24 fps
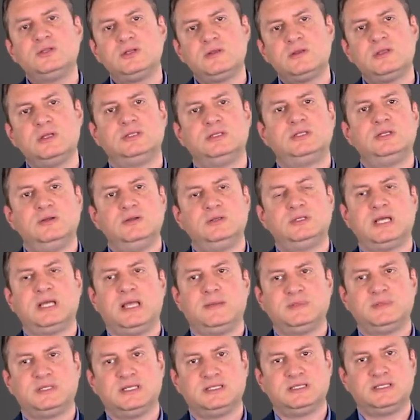Those are the
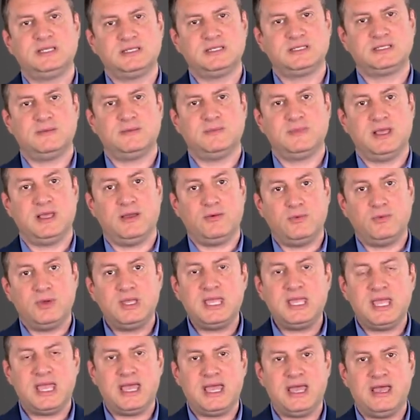two types of system
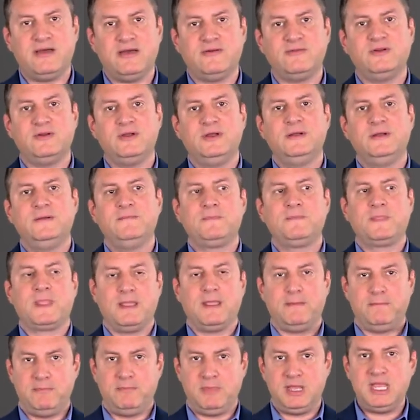that we have.
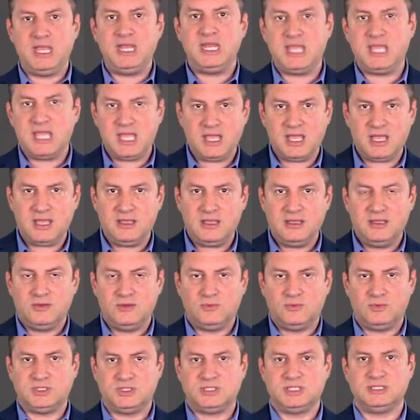
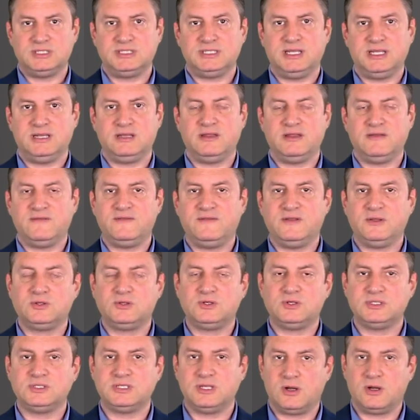Media, which is in the
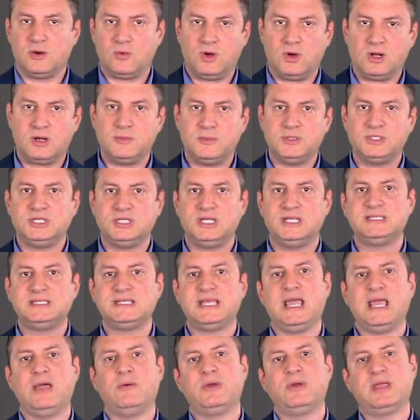filters in our water
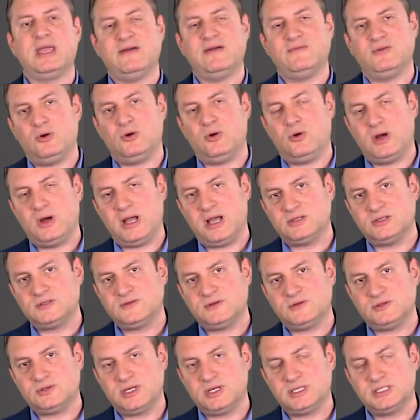machines, and we have a
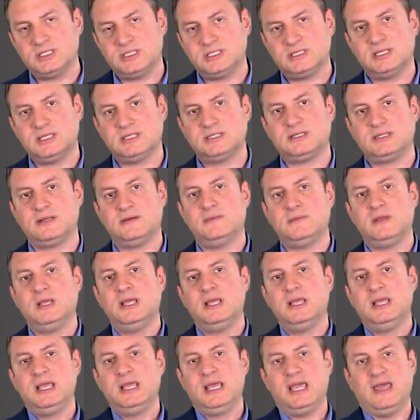whole house filtration
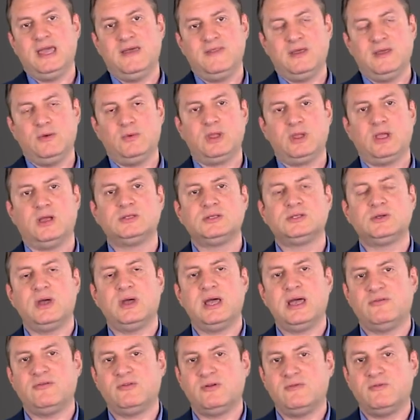system. And then we
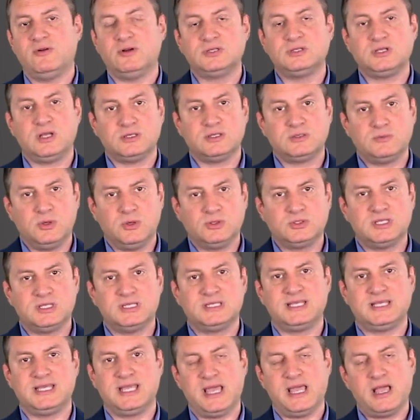also have reverse
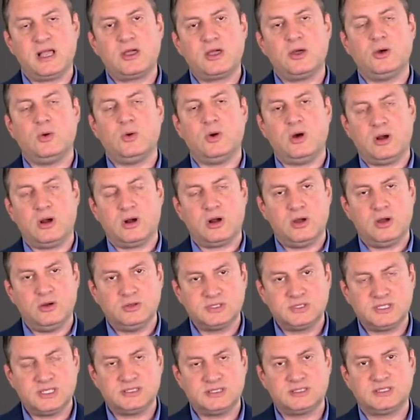osmosis, the Echo
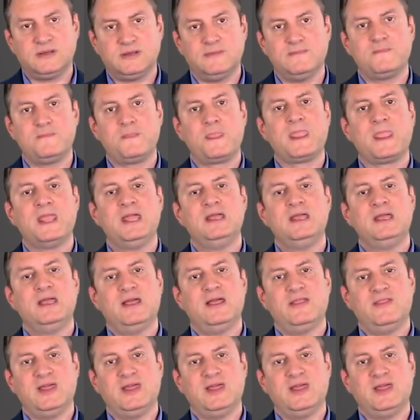RO system,